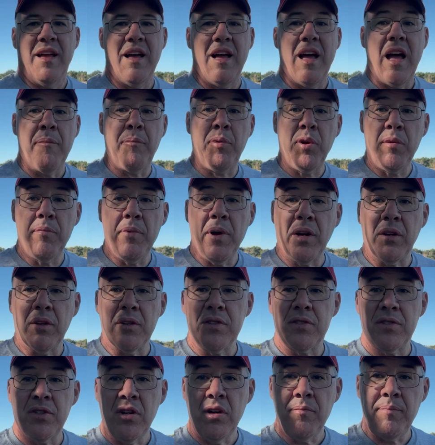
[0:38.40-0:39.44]
I put a bucket of
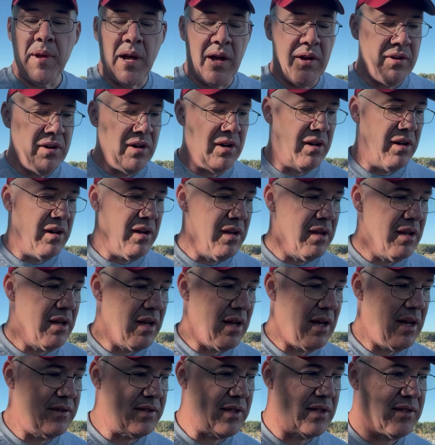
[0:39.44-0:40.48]
syrup out here
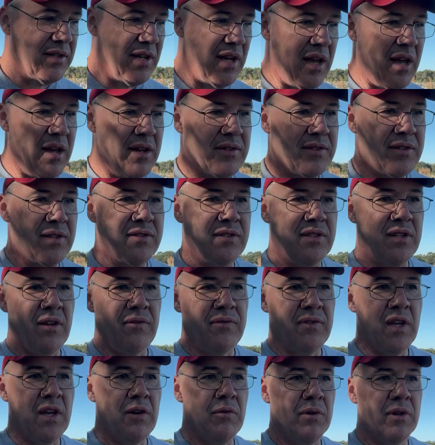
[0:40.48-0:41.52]
as a test to see if
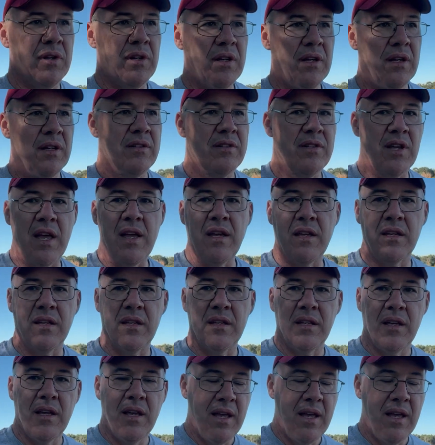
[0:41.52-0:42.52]
they would take it